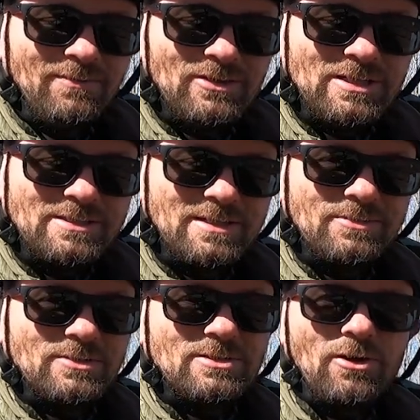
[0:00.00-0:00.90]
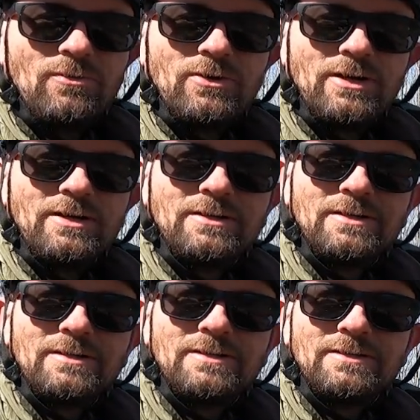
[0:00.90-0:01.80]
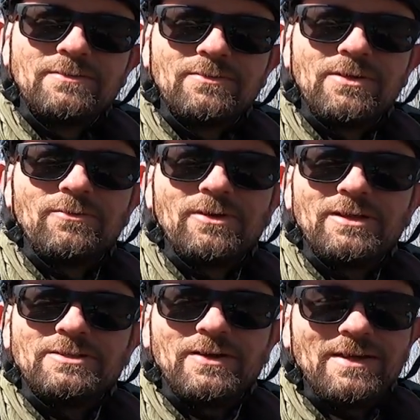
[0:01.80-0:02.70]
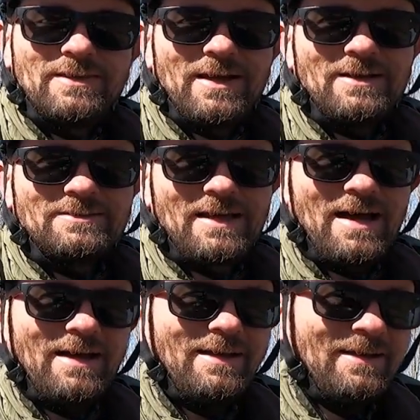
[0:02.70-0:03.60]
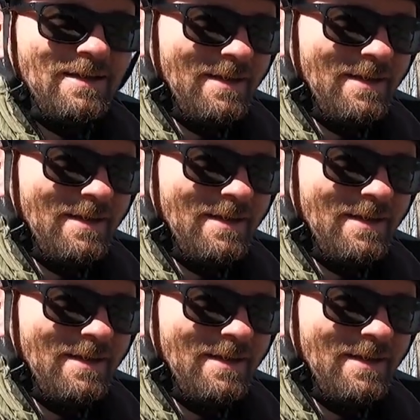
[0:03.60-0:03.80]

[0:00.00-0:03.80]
fishing season was over. We weren't really doing anything outside.